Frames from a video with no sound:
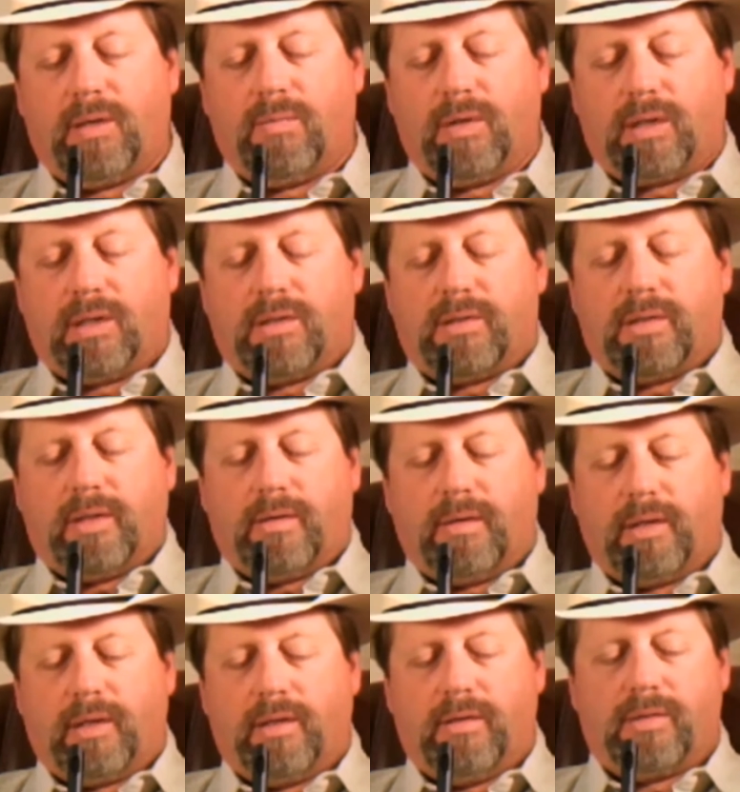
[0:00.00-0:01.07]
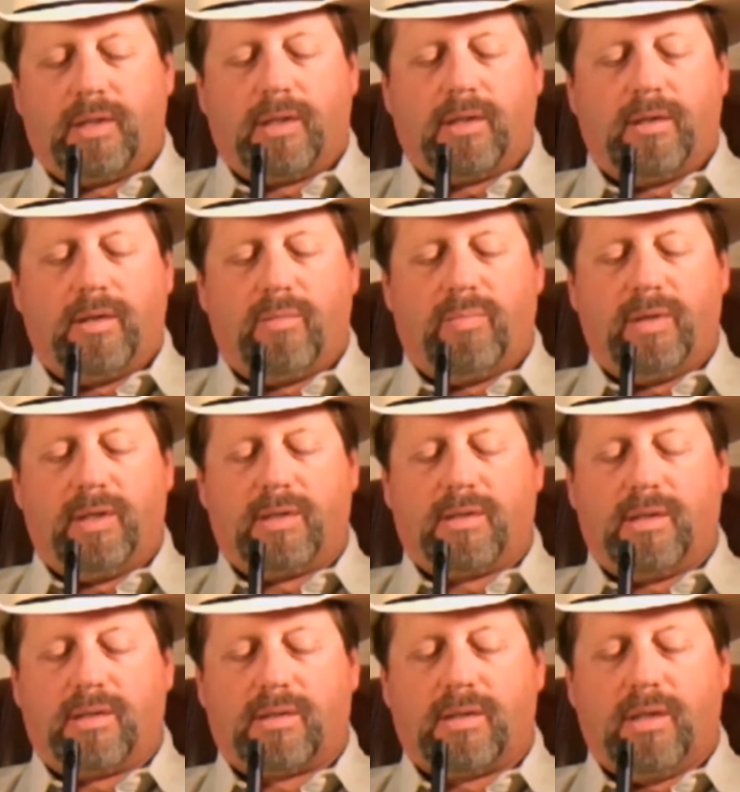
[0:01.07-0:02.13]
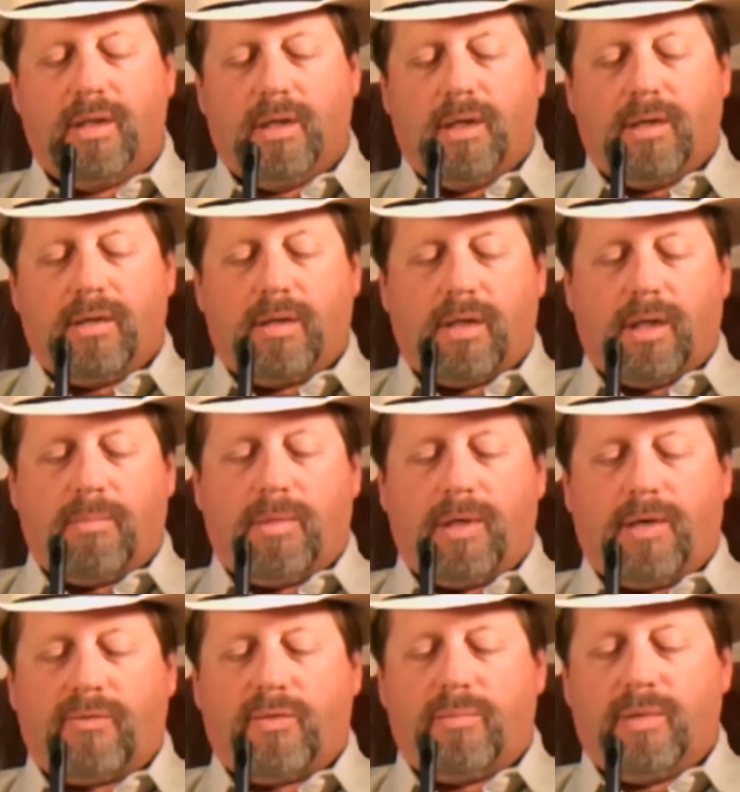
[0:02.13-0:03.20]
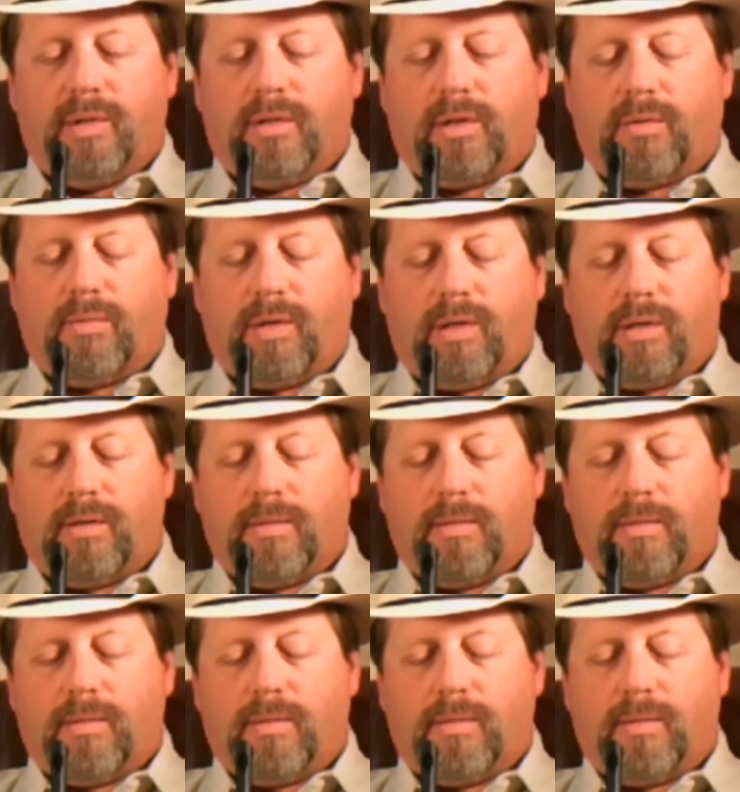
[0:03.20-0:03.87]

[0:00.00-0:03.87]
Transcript: when considering using a new business that I'm not familiar with.